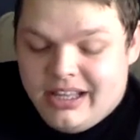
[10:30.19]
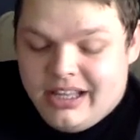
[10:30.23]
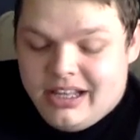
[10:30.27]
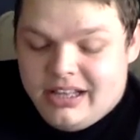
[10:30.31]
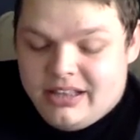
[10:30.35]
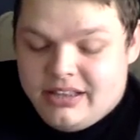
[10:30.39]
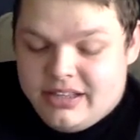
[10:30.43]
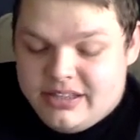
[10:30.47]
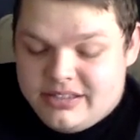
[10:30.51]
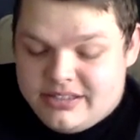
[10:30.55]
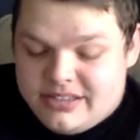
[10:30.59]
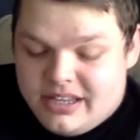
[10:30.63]

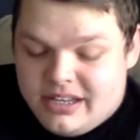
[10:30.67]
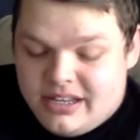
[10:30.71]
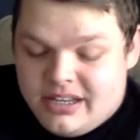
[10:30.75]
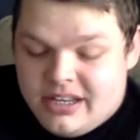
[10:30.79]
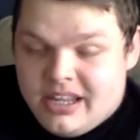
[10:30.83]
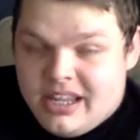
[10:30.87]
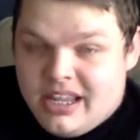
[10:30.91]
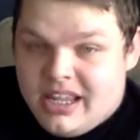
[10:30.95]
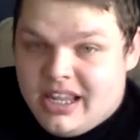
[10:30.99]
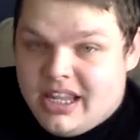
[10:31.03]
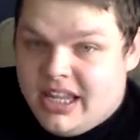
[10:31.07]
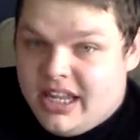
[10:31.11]
Listen,
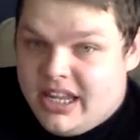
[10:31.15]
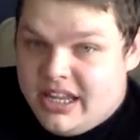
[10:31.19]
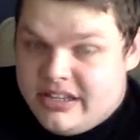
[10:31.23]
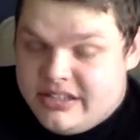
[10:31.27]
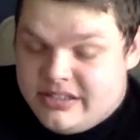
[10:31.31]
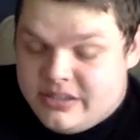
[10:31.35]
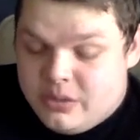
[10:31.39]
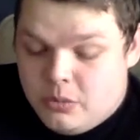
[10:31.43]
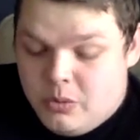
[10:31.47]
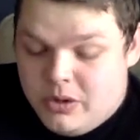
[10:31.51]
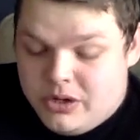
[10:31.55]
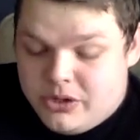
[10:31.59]
he's
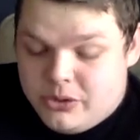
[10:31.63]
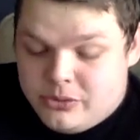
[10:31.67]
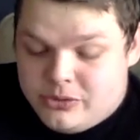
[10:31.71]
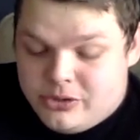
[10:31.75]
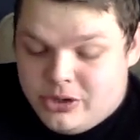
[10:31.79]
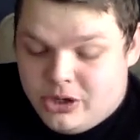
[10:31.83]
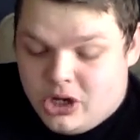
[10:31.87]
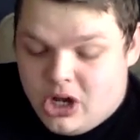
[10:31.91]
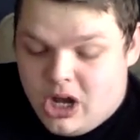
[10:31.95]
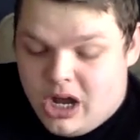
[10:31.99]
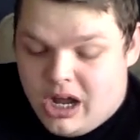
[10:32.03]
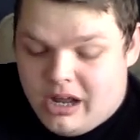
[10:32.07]
the one who
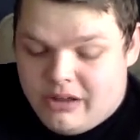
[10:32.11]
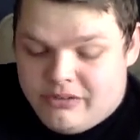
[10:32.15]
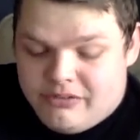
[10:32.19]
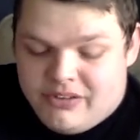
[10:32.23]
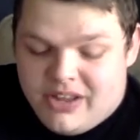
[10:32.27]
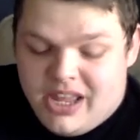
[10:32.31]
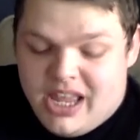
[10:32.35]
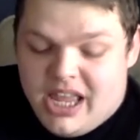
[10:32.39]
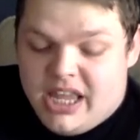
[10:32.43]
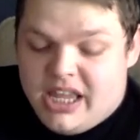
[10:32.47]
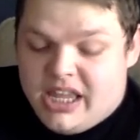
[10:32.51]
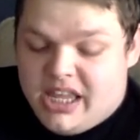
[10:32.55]
took off.
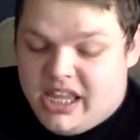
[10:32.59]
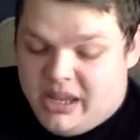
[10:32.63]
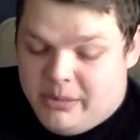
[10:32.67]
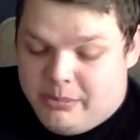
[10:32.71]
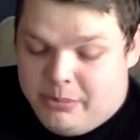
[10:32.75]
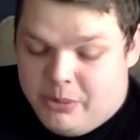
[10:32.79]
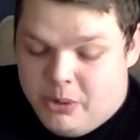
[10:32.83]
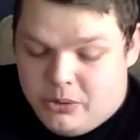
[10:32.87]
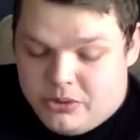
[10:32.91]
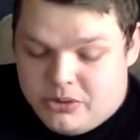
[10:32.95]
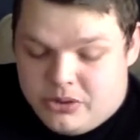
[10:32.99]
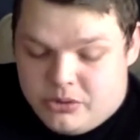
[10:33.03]
He
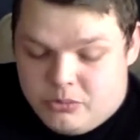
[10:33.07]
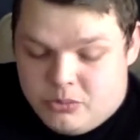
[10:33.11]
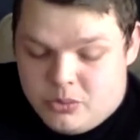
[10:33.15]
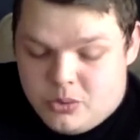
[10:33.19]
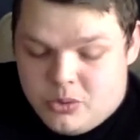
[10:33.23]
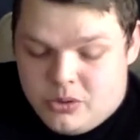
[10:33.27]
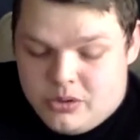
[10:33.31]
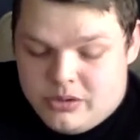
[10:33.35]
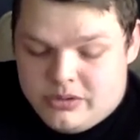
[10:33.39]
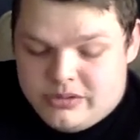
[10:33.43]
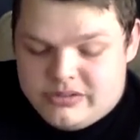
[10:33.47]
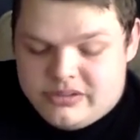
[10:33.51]
broke the
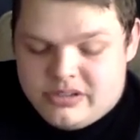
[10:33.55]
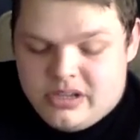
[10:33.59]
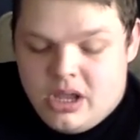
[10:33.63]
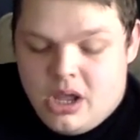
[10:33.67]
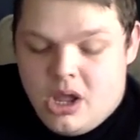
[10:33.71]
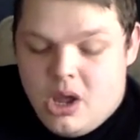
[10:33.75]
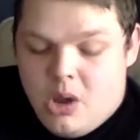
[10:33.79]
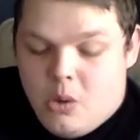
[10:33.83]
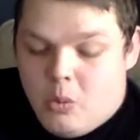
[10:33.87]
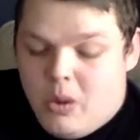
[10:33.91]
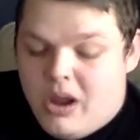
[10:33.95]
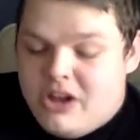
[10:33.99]
rules.
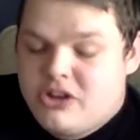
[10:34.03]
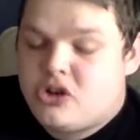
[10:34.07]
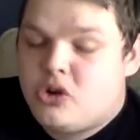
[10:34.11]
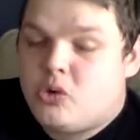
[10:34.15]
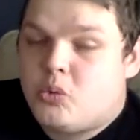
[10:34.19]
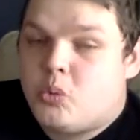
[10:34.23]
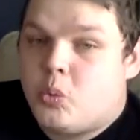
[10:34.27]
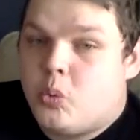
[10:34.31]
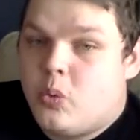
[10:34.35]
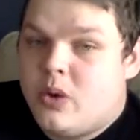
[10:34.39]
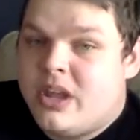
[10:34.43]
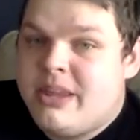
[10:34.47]
Why
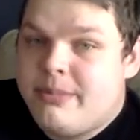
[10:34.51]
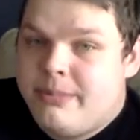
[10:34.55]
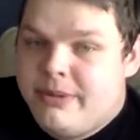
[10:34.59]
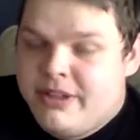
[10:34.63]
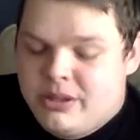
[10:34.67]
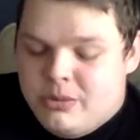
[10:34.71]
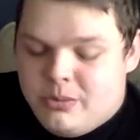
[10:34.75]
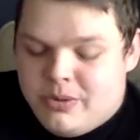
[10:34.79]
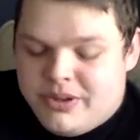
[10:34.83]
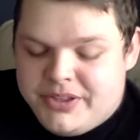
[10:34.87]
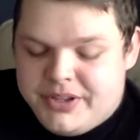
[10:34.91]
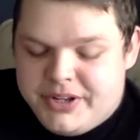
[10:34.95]
should we be the
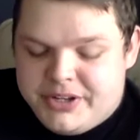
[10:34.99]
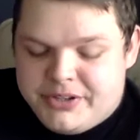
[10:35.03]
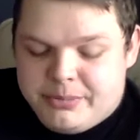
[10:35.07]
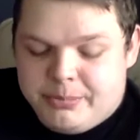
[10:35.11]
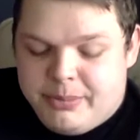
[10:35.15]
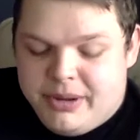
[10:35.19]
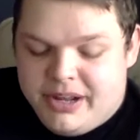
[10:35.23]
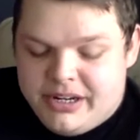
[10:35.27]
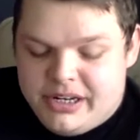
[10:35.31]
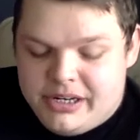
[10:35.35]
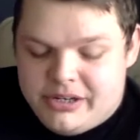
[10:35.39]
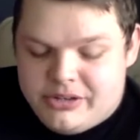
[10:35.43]
one that's
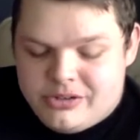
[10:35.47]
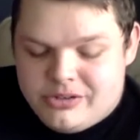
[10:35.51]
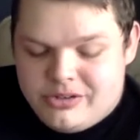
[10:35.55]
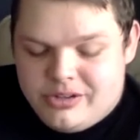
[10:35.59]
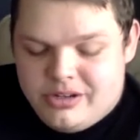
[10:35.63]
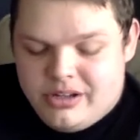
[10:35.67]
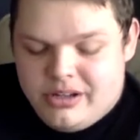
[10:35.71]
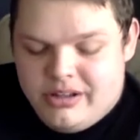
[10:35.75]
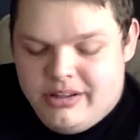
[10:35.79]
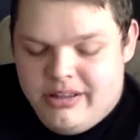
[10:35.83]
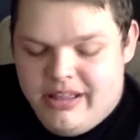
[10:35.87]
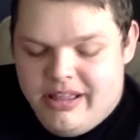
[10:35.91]
punished?"
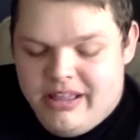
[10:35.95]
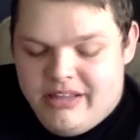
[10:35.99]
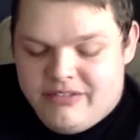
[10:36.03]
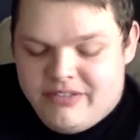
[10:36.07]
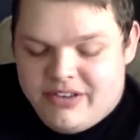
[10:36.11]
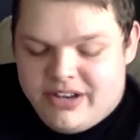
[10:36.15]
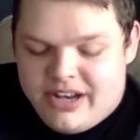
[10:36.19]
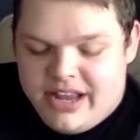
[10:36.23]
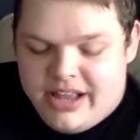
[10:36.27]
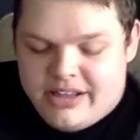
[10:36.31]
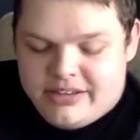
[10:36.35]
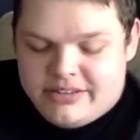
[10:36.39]
Finn
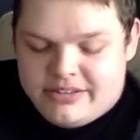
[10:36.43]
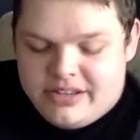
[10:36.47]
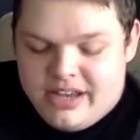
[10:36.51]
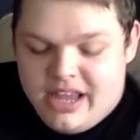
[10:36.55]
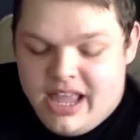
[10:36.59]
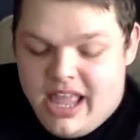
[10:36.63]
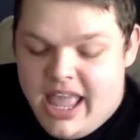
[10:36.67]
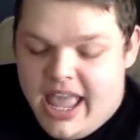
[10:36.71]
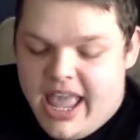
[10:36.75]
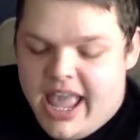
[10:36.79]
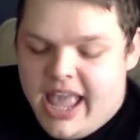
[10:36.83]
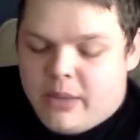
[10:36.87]
asked,
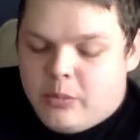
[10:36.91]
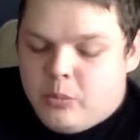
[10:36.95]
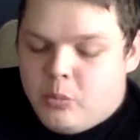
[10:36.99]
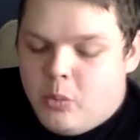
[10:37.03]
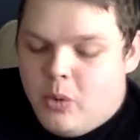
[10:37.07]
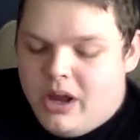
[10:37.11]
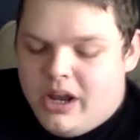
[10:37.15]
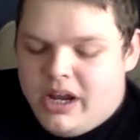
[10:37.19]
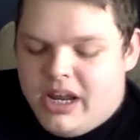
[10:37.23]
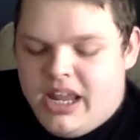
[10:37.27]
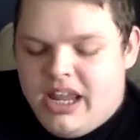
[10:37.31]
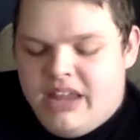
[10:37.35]
"And
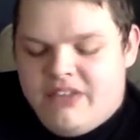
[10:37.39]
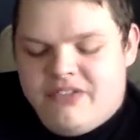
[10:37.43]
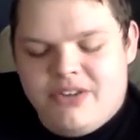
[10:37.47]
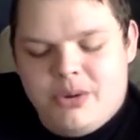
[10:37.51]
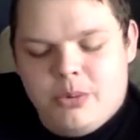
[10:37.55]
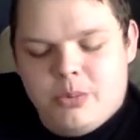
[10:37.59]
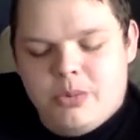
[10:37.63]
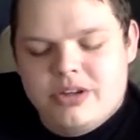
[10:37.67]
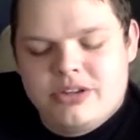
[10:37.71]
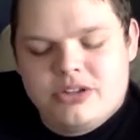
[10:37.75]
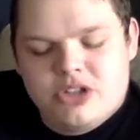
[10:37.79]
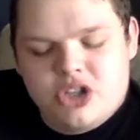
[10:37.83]
what if it
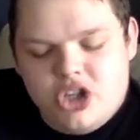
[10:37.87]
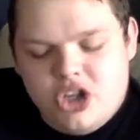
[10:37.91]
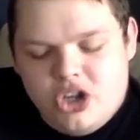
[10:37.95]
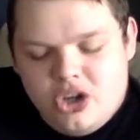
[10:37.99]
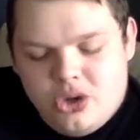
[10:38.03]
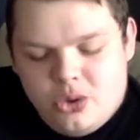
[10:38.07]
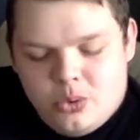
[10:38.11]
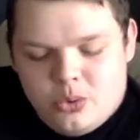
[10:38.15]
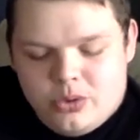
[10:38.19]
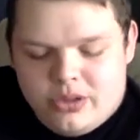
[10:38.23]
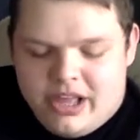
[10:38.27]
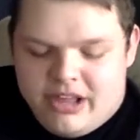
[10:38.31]
was
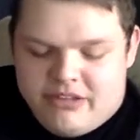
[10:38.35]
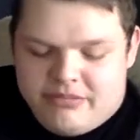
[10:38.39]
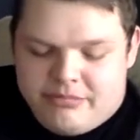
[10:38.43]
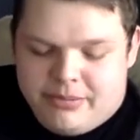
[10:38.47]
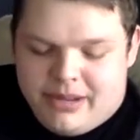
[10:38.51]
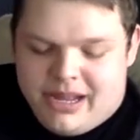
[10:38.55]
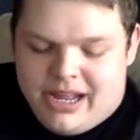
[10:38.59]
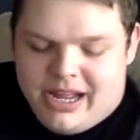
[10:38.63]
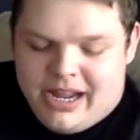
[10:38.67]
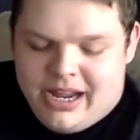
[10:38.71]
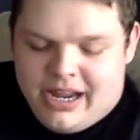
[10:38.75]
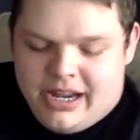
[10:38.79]
you left
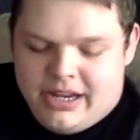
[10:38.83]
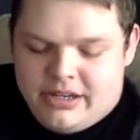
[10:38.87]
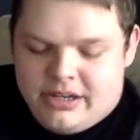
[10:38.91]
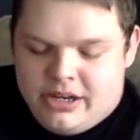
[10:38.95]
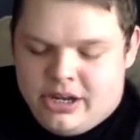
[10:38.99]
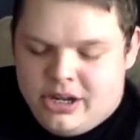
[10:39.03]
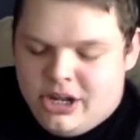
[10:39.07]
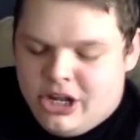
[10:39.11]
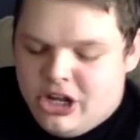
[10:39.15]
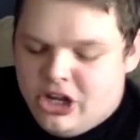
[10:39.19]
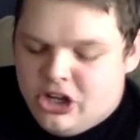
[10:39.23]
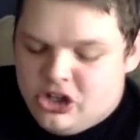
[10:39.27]
behind?"
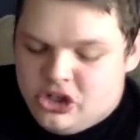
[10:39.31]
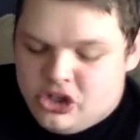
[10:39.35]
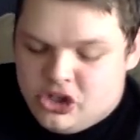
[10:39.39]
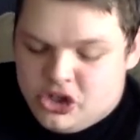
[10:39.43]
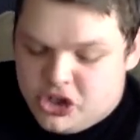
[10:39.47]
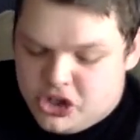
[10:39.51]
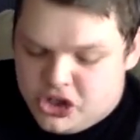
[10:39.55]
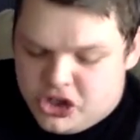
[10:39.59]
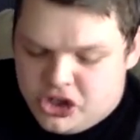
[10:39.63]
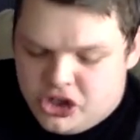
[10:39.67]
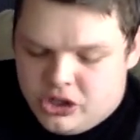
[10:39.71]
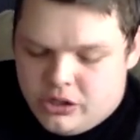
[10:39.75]

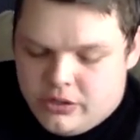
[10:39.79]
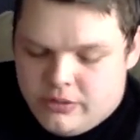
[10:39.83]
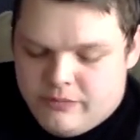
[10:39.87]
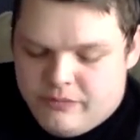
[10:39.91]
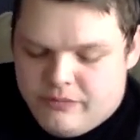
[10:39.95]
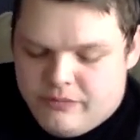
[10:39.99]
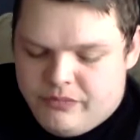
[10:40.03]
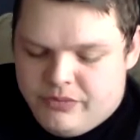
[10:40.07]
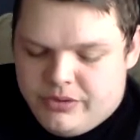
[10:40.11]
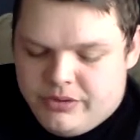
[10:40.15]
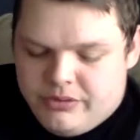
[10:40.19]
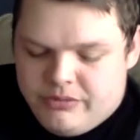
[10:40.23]
"Shh,"
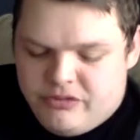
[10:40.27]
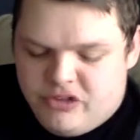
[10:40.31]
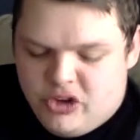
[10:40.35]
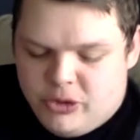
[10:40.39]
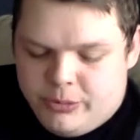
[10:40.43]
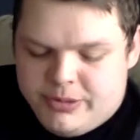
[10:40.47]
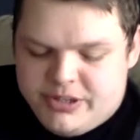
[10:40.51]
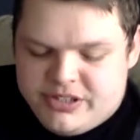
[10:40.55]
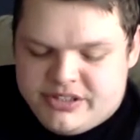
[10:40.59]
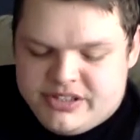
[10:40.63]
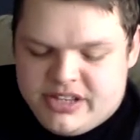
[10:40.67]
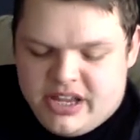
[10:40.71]

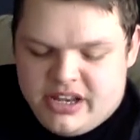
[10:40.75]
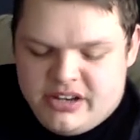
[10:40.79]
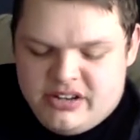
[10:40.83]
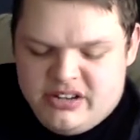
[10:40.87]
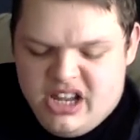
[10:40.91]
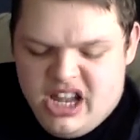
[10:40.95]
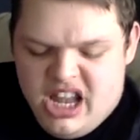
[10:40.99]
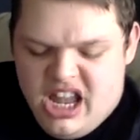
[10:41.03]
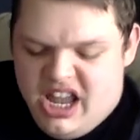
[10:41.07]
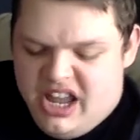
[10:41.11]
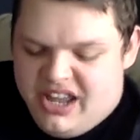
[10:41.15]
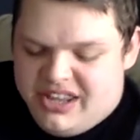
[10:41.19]
Philby said.
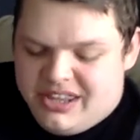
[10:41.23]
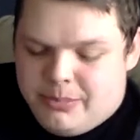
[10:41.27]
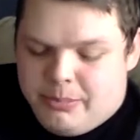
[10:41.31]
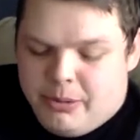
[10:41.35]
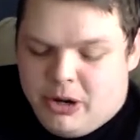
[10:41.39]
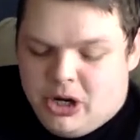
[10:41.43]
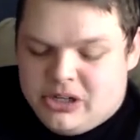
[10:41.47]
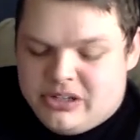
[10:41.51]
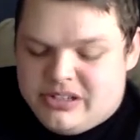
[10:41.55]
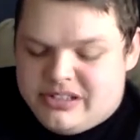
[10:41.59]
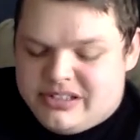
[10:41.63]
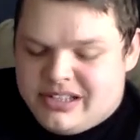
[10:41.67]
The
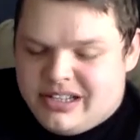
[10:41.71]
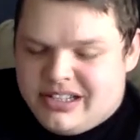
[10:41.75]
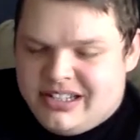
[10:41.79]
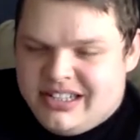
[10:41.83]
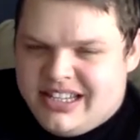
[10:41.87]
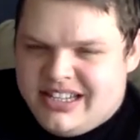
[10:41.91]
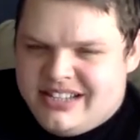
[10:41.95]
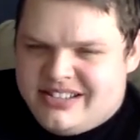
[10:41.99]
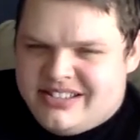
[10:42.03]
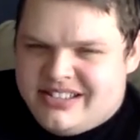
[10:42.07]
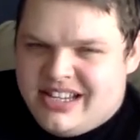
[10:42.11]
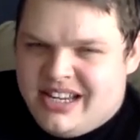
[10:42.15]
park suddenly
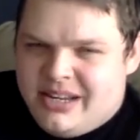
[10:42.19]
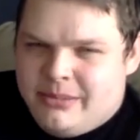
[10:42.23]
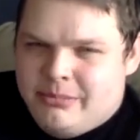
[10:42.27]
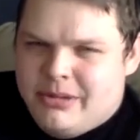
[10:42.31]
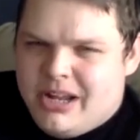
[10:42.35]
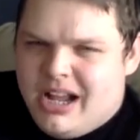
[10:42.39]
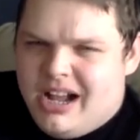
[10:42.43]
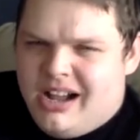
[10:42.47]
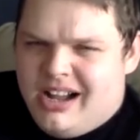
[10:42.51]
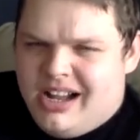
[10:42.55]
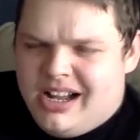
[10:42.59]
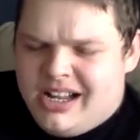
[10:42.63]
seemed
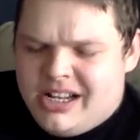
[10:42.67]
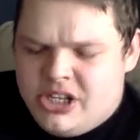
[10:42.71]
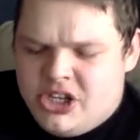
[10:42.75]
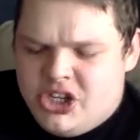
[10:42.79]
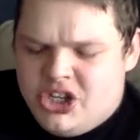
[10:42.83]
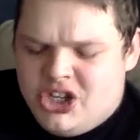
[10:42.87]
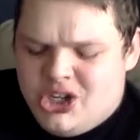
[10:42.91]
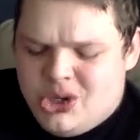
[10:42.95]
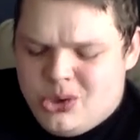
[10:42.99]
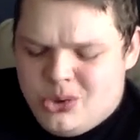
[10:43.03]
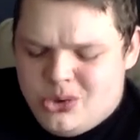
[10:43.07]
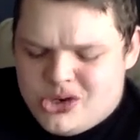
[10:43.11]

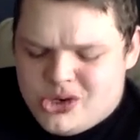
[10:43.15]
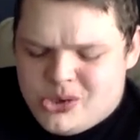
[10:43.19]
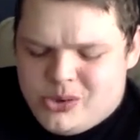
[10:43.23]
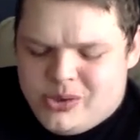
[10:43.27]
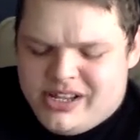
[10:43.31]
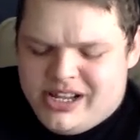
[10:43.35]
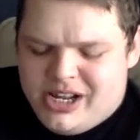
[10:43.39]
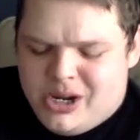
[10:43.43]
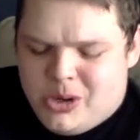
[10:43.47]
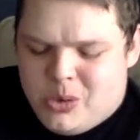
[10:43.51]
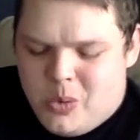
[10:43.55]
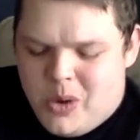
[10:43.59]
unusually
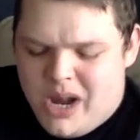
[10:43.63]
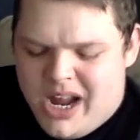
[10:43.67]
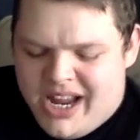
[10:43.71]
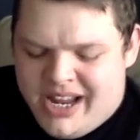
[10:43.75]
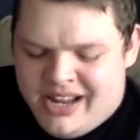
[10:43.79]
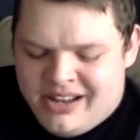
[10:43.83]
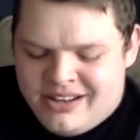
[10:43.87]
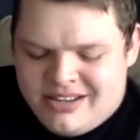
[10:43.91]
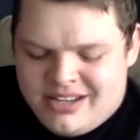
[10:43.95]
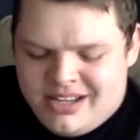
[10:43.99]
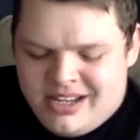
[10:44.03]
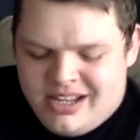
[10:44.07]

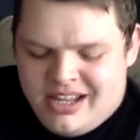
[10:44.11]
quiet.